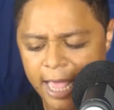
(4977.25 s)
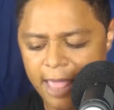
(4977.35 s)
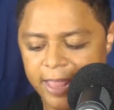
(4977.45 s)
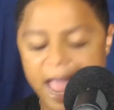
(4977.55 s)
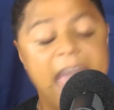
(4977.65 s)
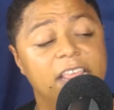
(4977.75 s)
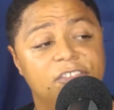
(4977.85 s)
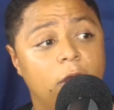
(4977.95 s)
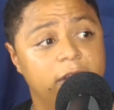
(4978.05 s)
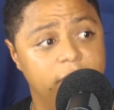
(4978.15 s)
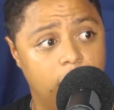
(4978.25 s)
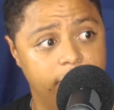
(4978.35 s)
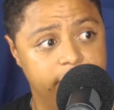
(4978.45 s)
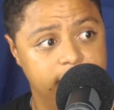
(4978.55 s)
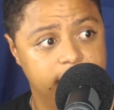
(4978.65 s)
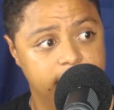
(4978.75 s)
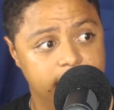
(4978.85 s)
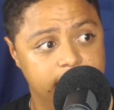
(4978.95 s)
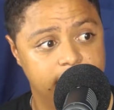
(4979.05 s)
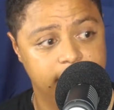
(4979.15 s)
And then Eddie's already in the office.
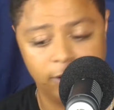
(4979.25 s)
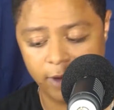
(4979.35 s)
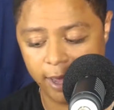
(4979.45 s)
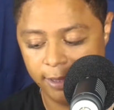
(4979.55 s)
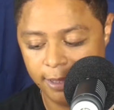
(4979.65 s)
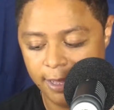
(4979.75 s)
Okay.